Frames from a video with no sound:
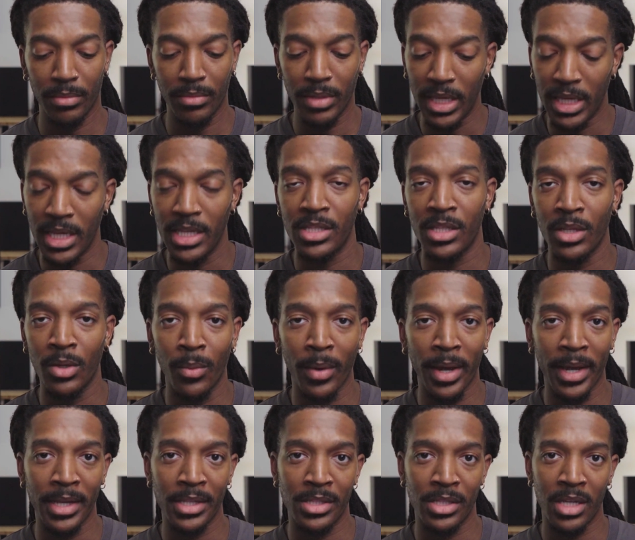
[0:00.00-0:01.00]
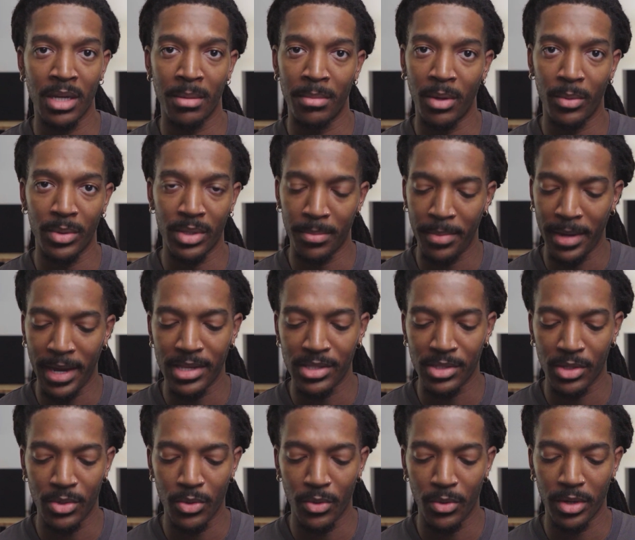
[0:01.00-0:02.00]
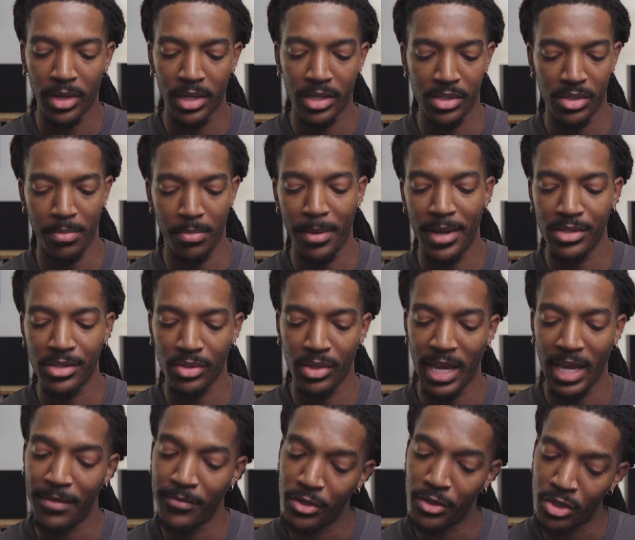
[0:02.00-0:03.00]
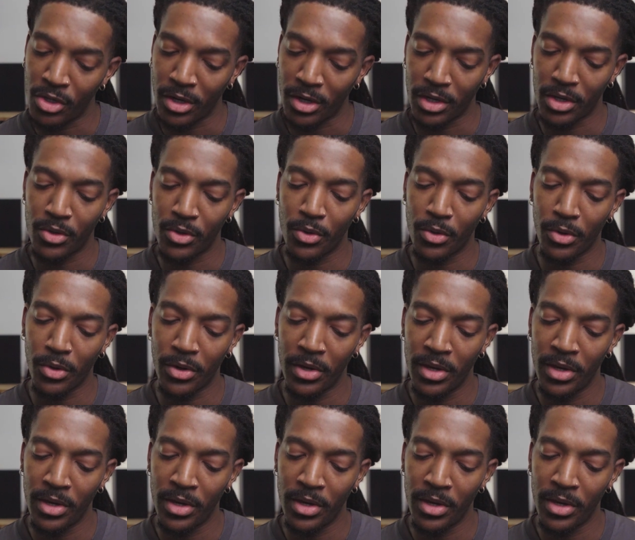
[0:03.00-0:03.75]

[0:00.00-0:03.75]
easy way to come up with a passing chord because you basically have your target chord.